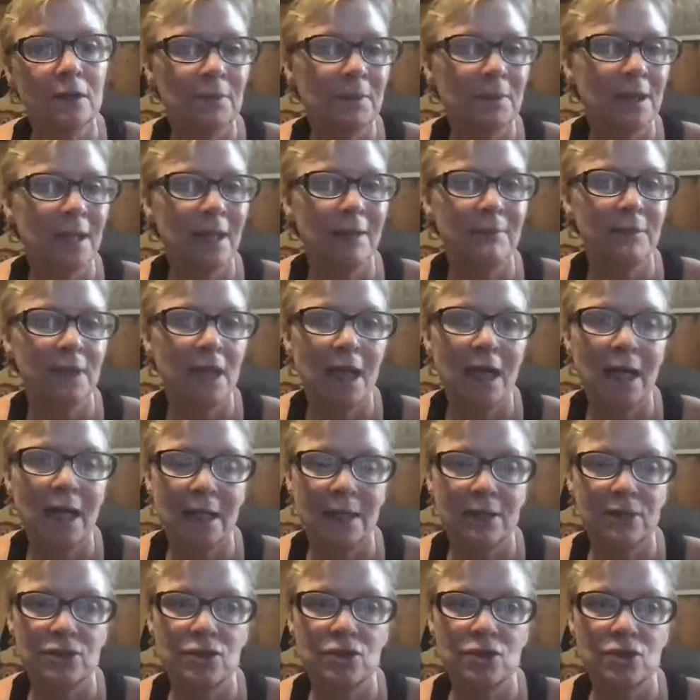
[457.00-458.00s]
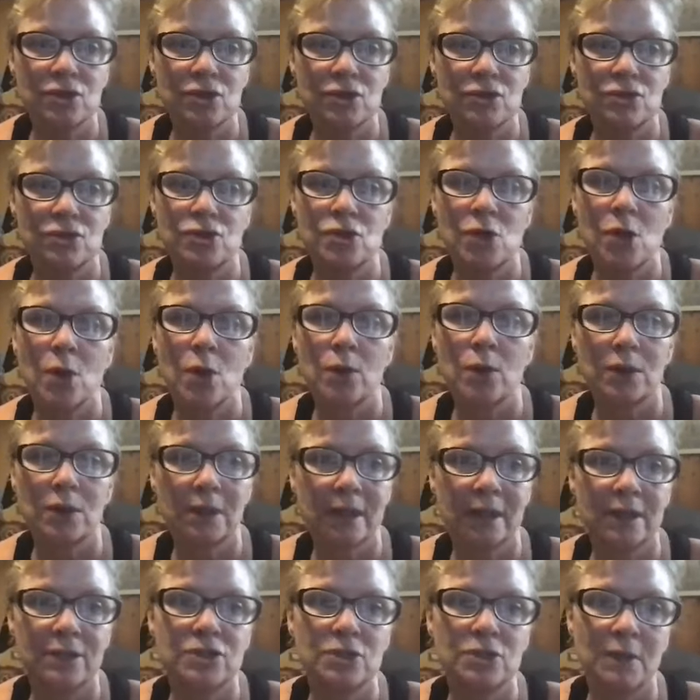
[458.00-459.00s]
but I'm not
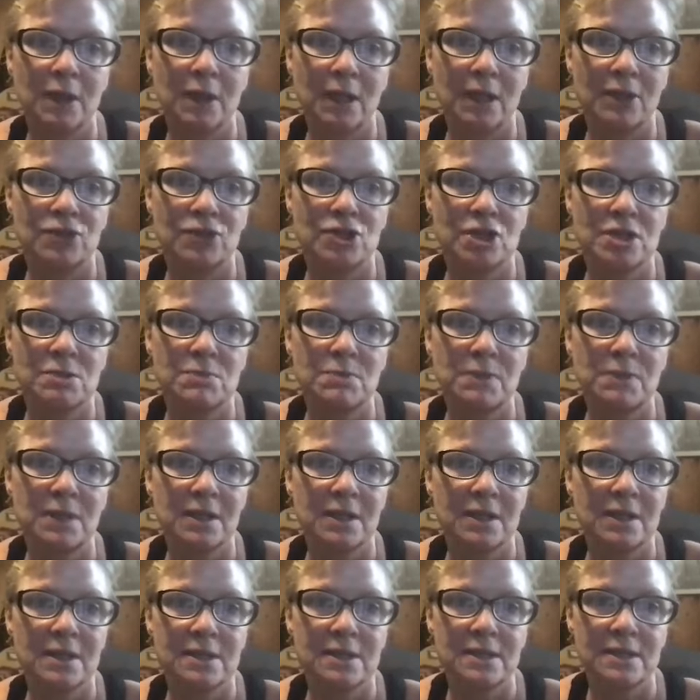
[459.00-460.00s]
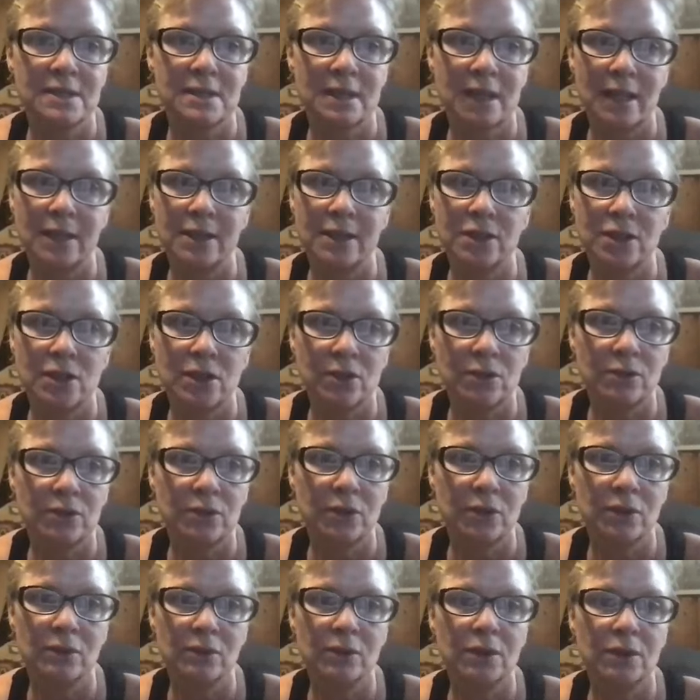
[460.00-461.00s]
totally doing it just because I know
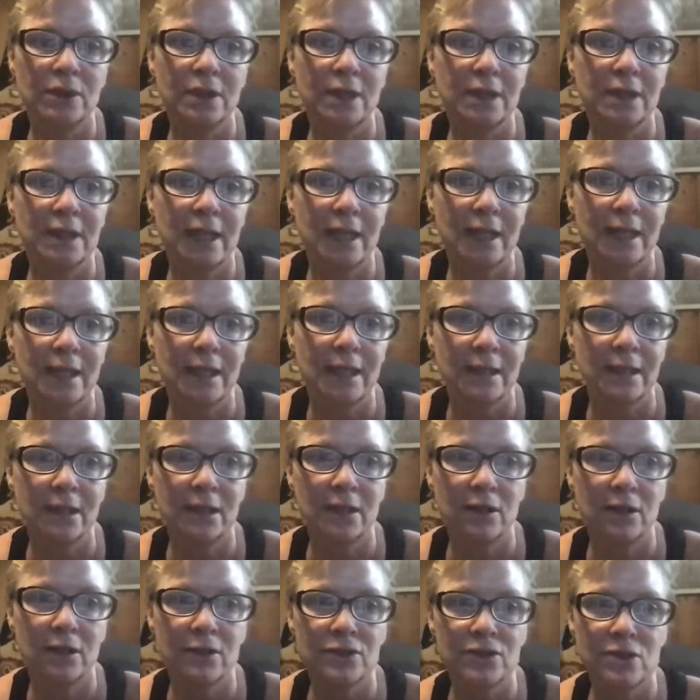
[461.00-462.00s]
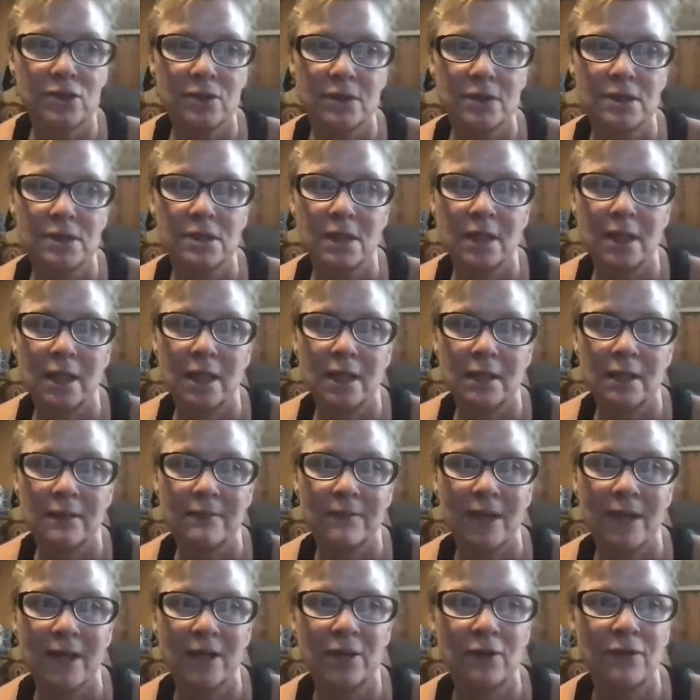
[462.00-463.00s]
you're looking at it, you know? So
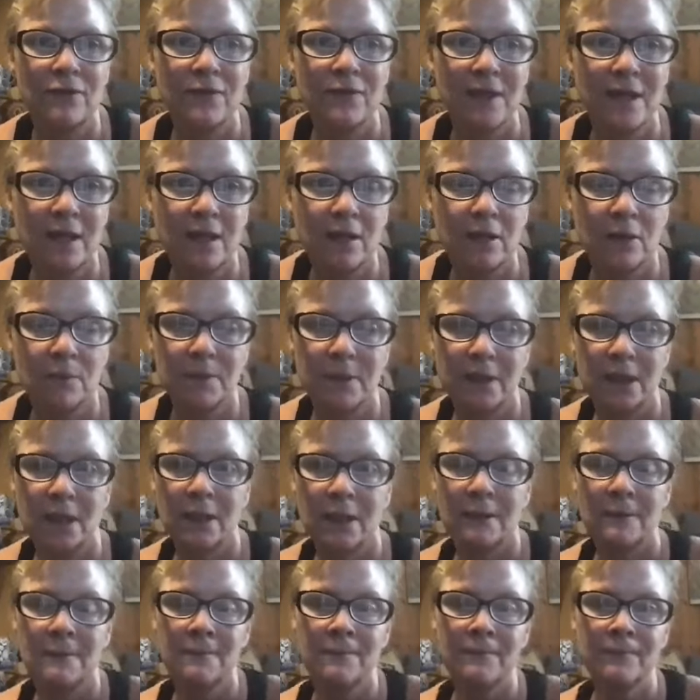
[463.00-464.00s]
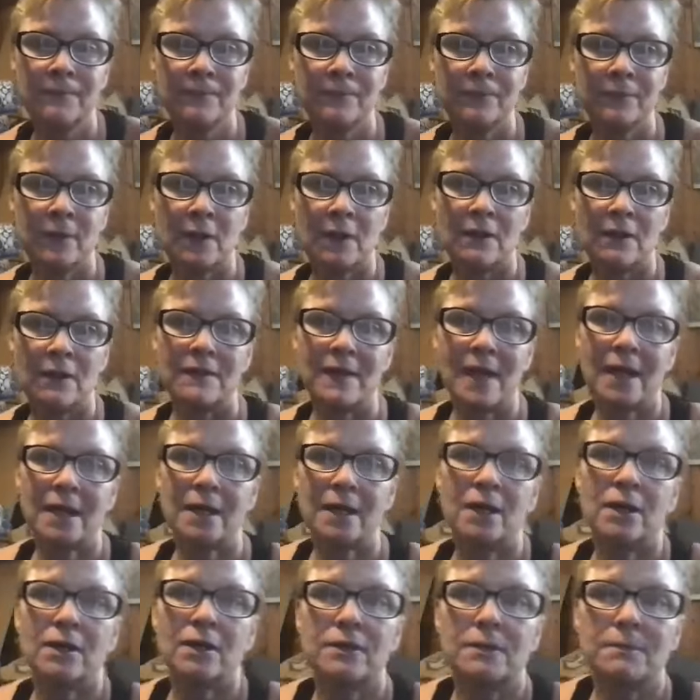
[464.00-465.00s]
I don't think it'll be that
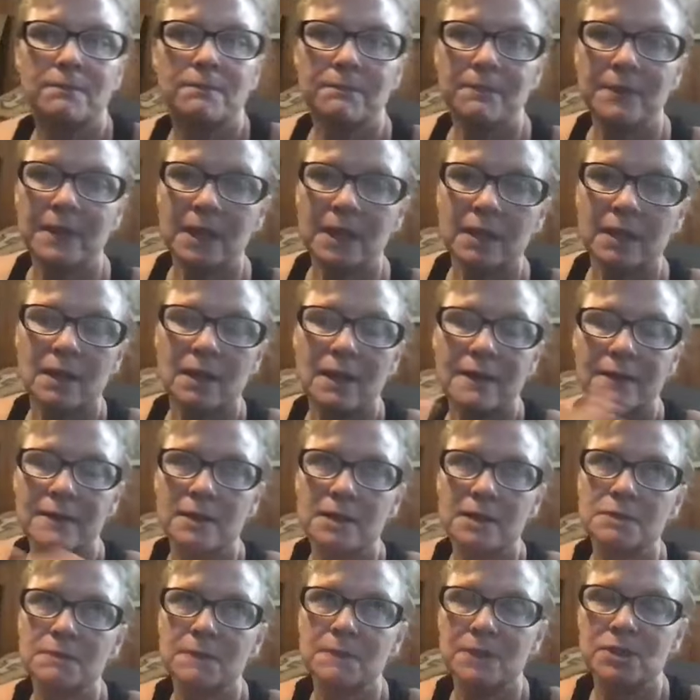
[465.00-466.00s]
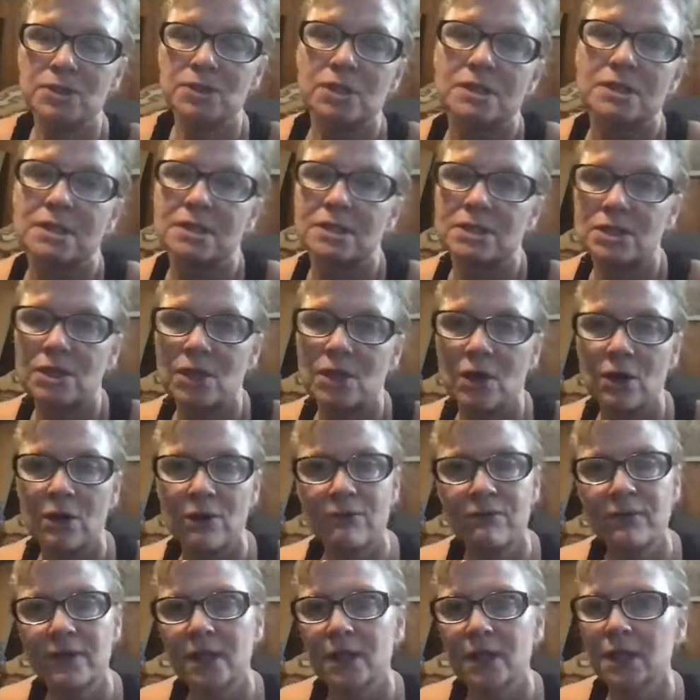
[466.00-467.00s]
hard. And especially since
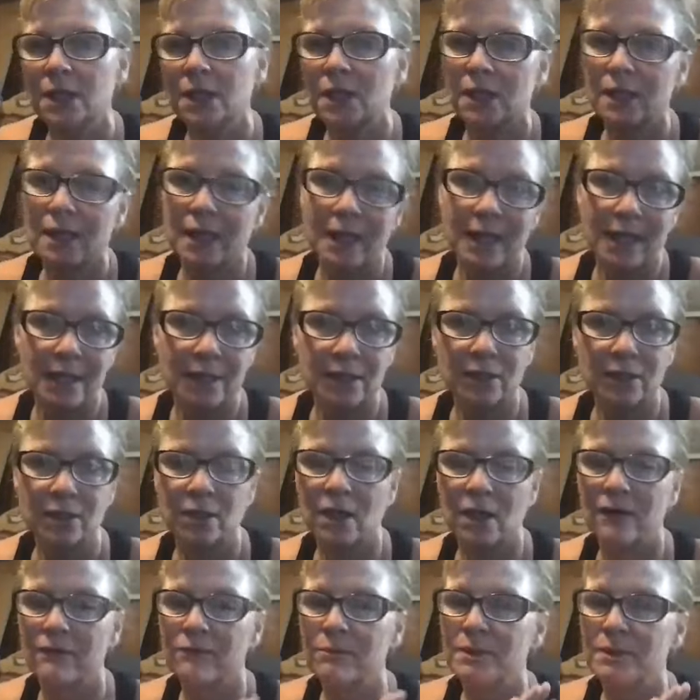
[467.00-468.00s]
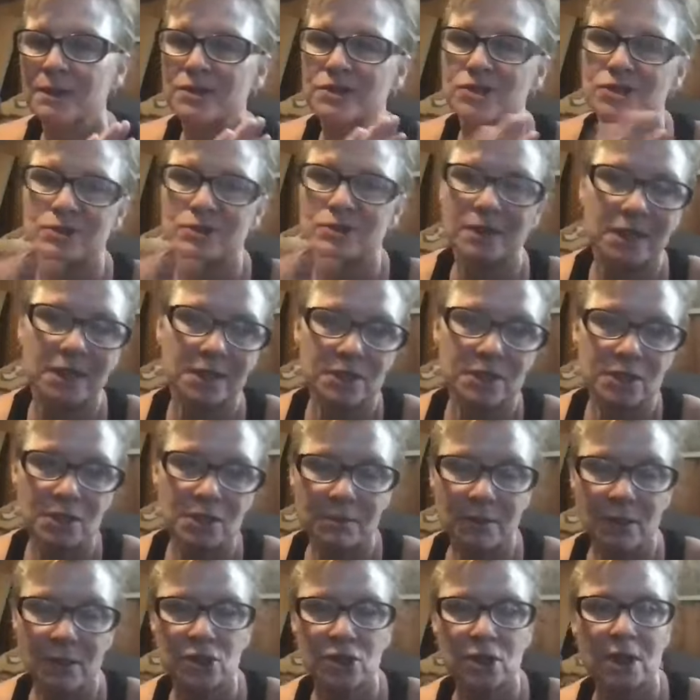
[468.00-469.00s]
COVID, you know, everybody's drinking too
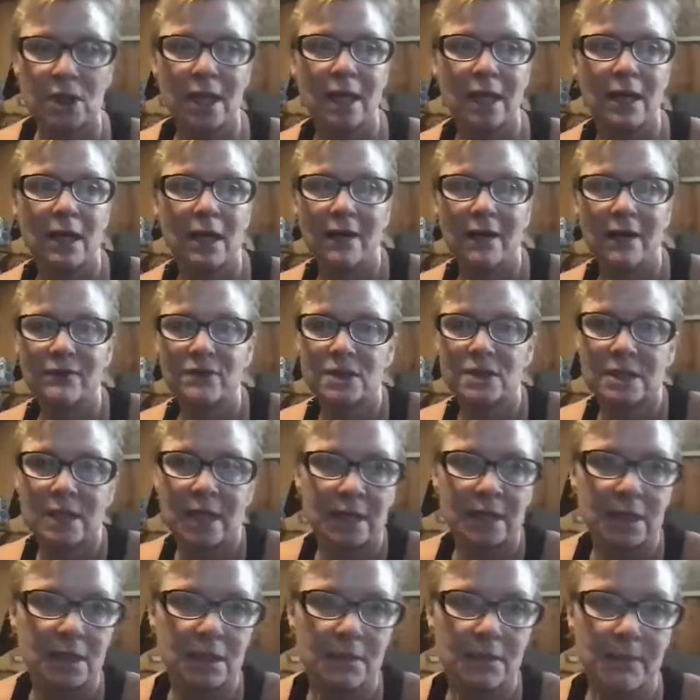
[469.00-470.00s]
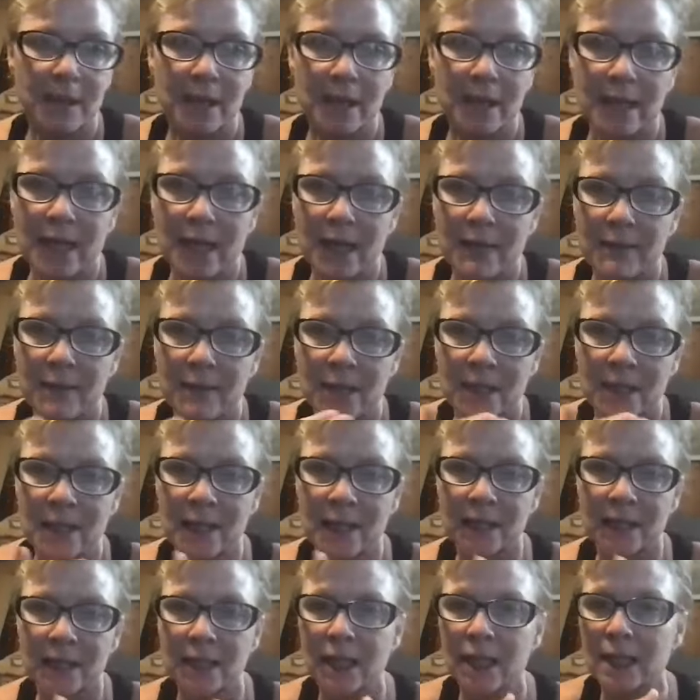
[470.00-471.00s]
much, and I've just gotten in a bad habit, and
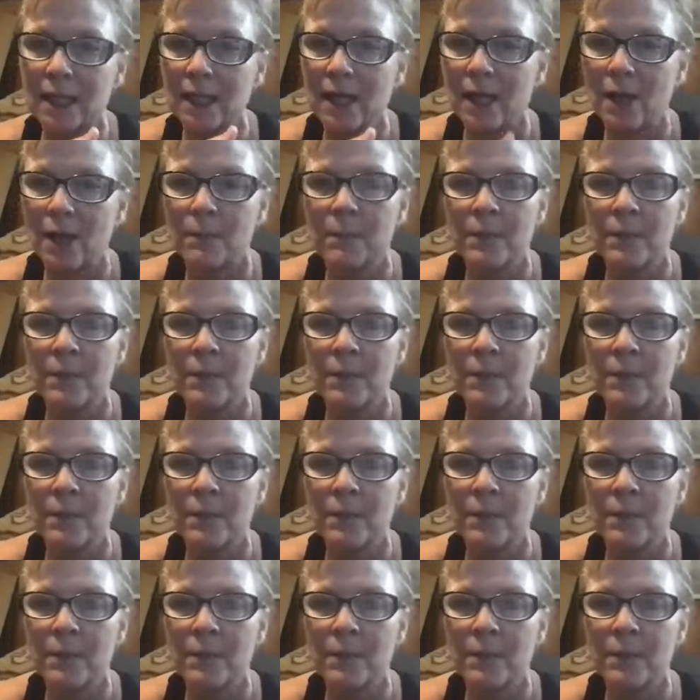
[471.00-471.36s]
I need help.